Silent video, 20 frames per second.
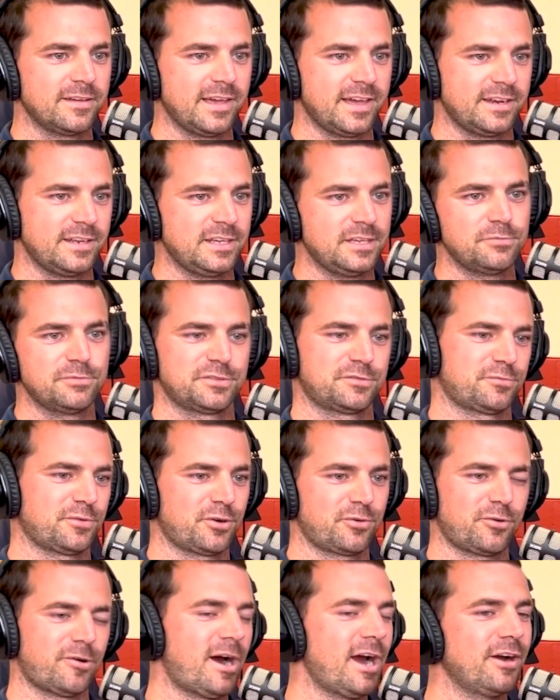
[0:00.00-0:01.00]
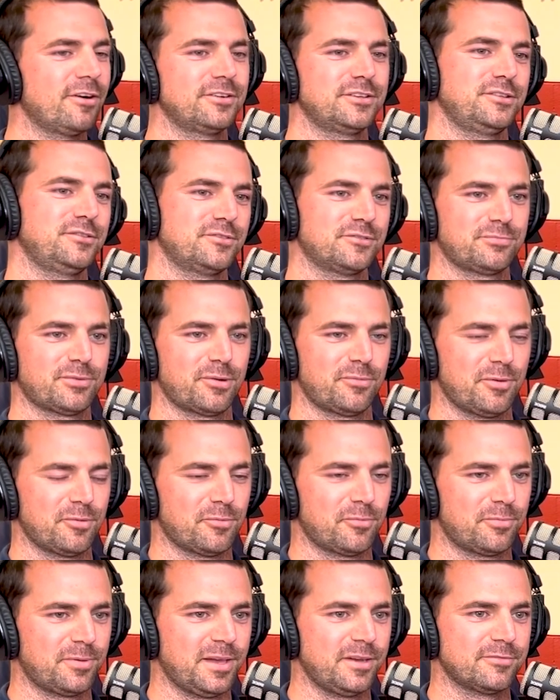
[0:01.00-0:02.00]
and he was required to use
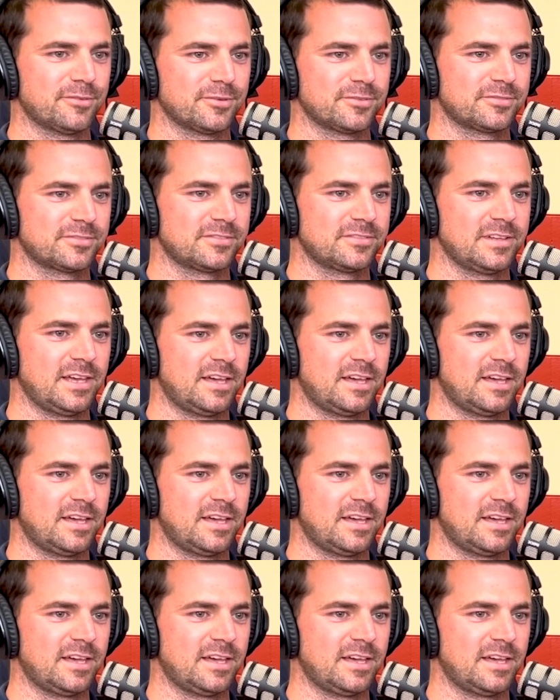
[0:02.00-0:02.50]
permeable pavers.